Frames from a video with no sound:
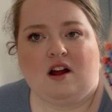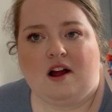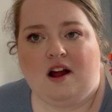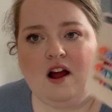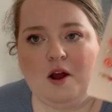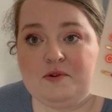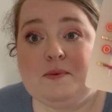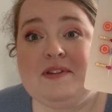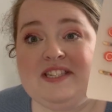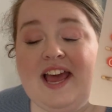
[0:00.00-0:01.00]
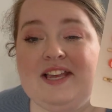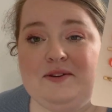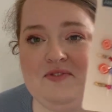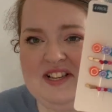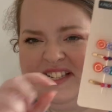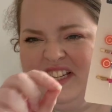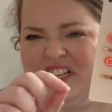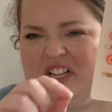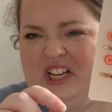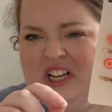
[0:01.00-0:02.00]
I was obsessed with these
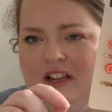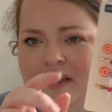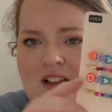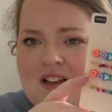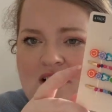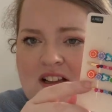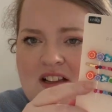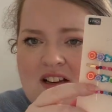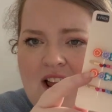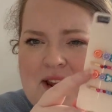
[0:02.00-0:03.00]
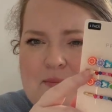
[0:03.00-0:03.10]
little like